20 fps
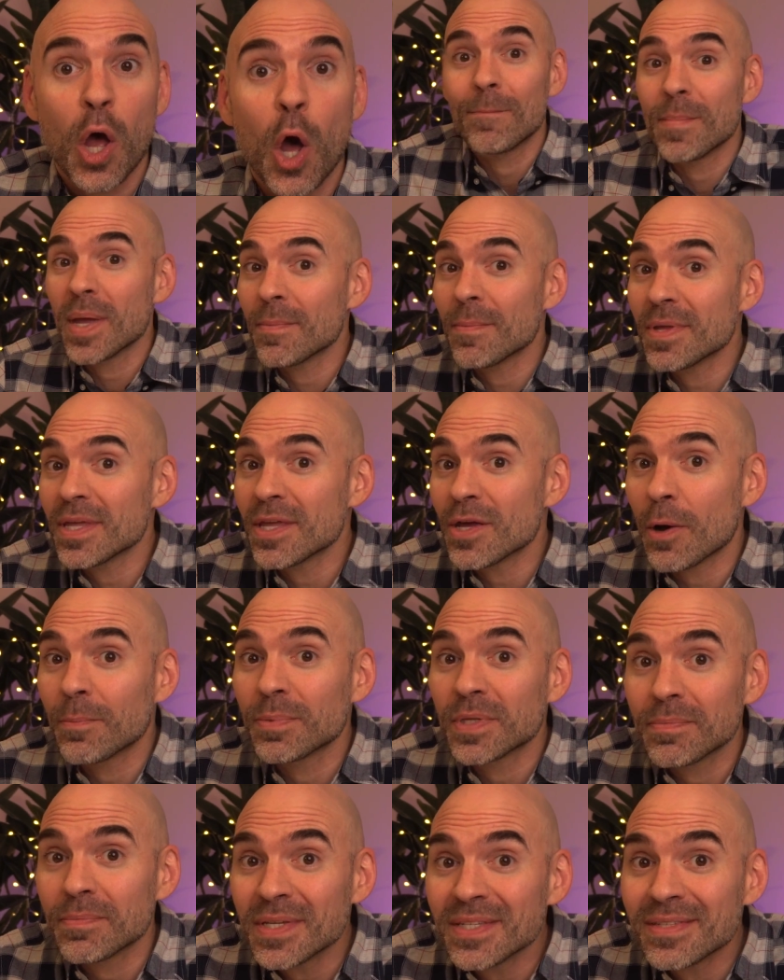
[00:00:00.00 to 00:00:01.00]
Maybe
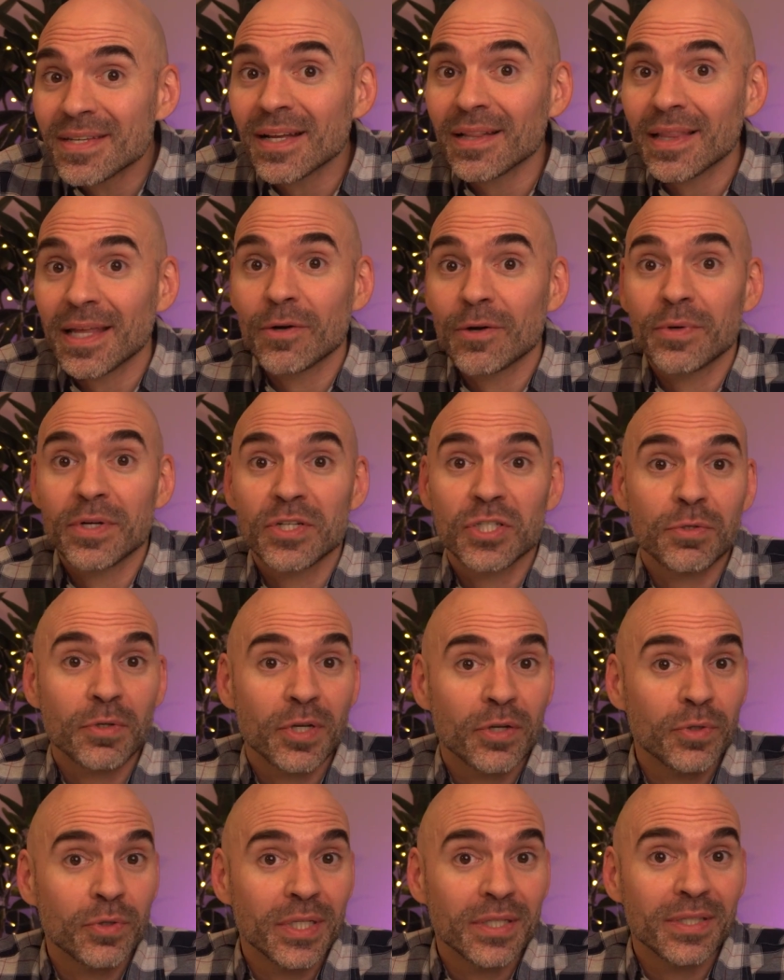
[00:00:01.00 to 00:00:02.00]
optimistic language
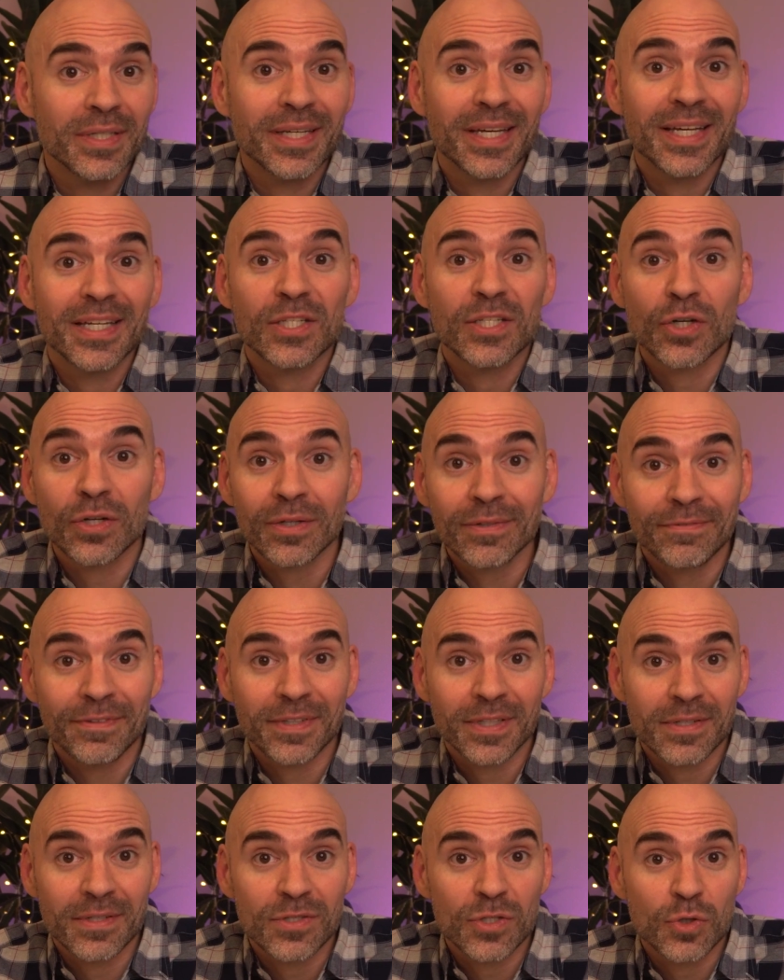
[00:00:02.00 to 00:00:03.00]
could indicate
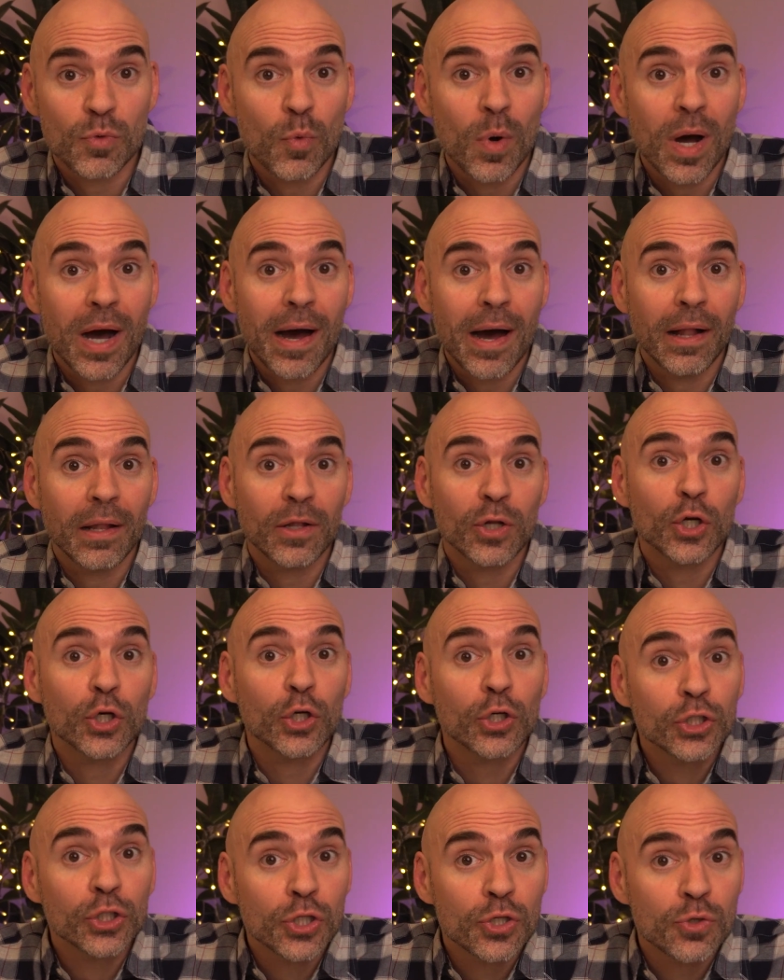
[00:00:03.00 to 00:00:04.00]
confidence, while
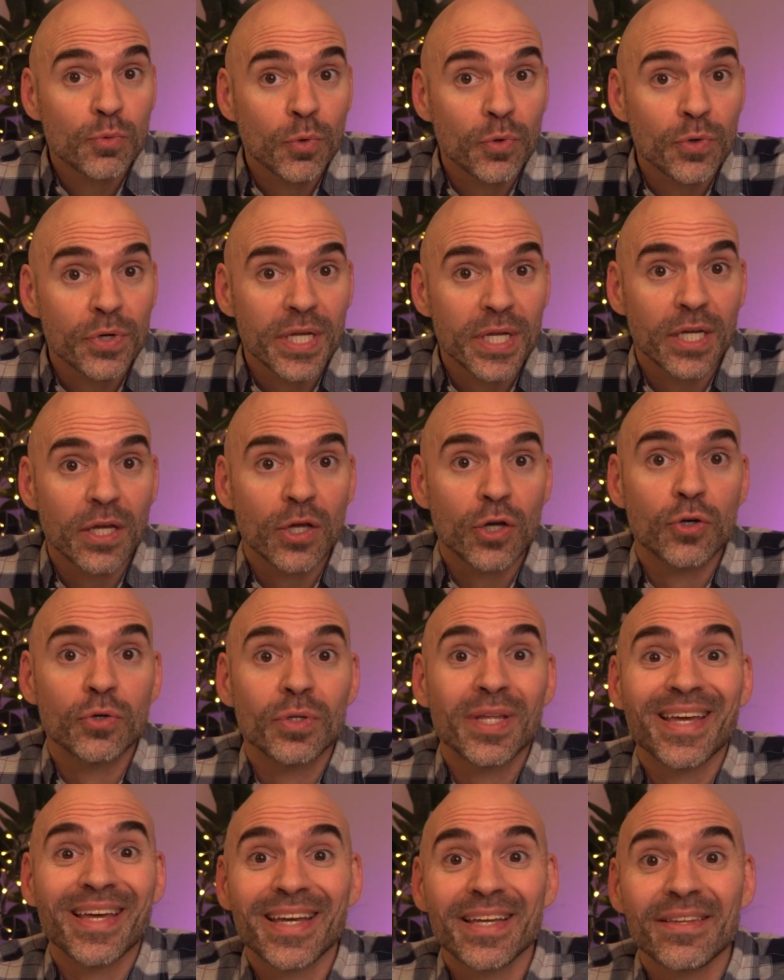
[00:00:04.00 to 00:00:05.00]
cautious wording could
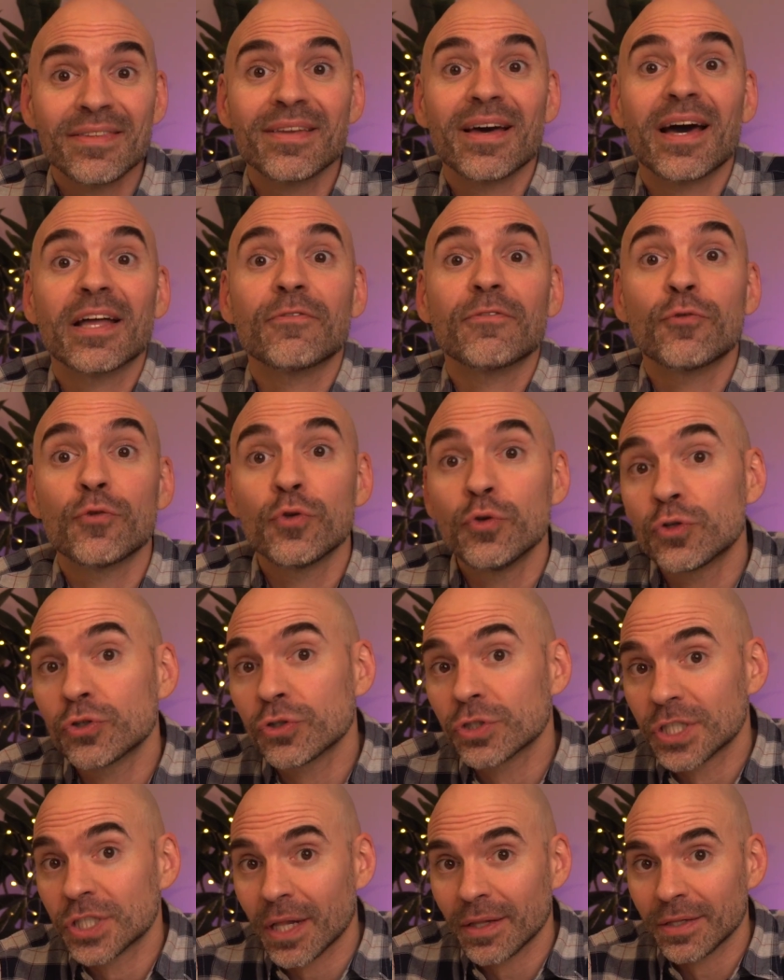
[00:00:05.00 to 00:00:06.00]
hint at future
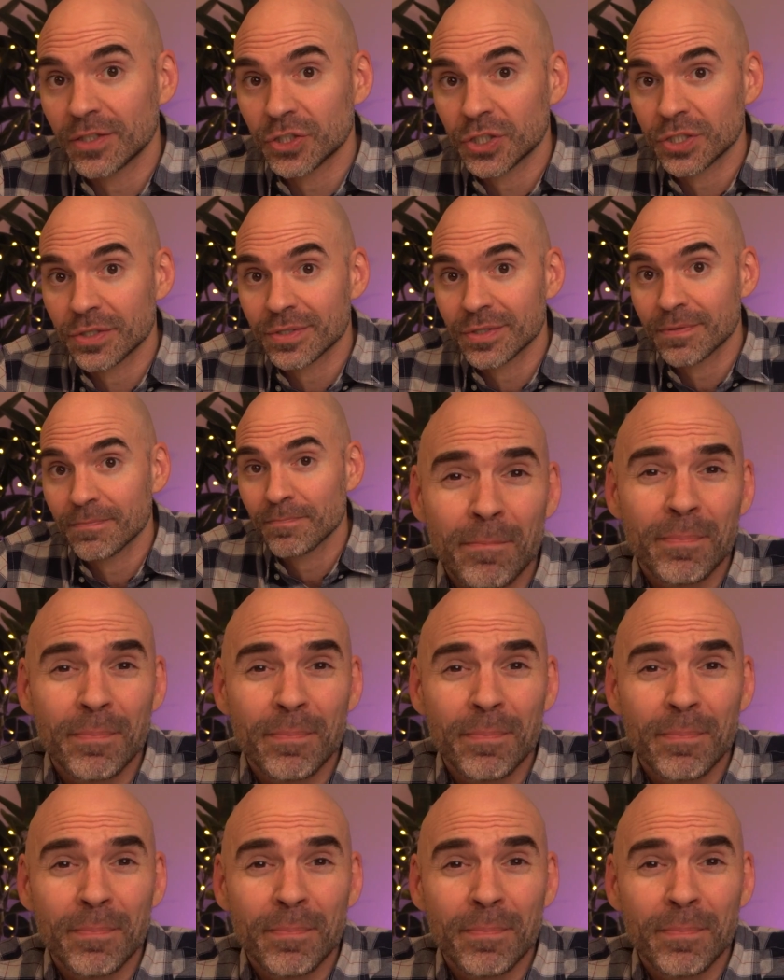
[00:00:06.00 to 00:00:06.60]
challenges.